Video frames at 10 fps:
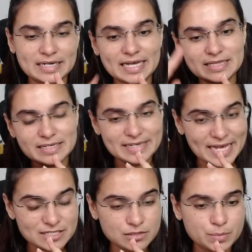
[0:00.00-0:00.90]
in the
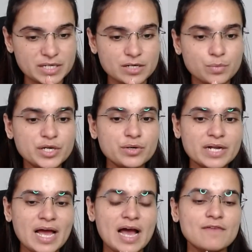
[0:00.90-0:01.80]
next week, we're going
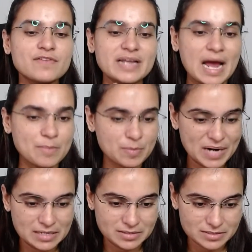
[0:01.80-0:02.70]
to have grammar
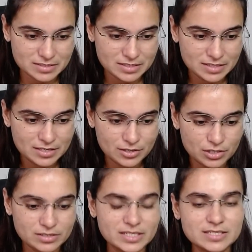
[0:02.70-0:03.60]
practice.
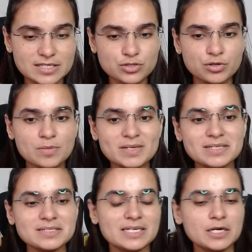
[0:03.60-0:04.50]
This is going to be
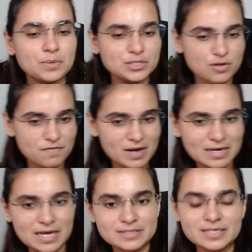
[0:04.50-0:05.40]
the sequence of our
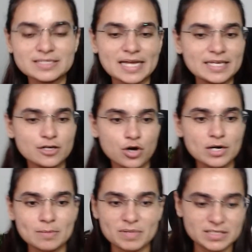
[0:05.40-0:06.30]
classes. I
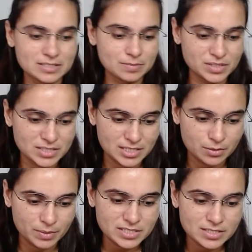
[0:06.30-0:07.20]
cannot mix up the
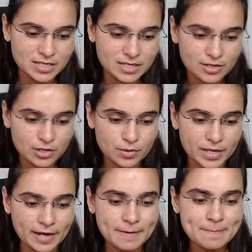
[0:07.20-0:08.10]
sequence.
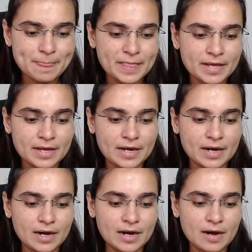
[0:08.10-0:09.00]
Okay.
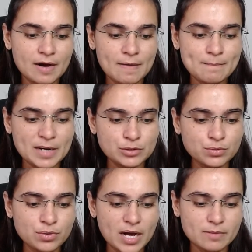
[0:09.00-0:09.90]
Madhu,
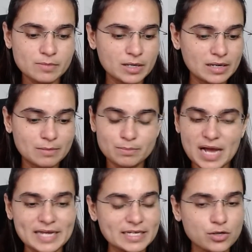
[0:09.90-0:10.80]

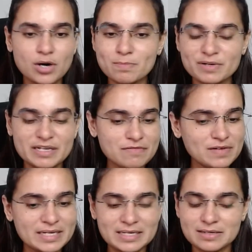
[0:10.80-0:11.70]
I cannot
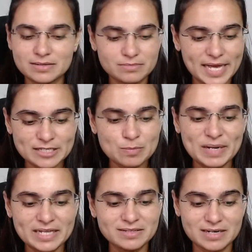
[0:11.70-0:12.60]
briefly
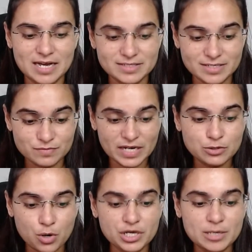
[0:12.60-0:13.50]
explain the classes. We are
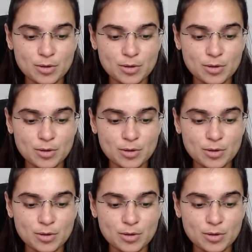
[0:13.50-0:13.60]
talking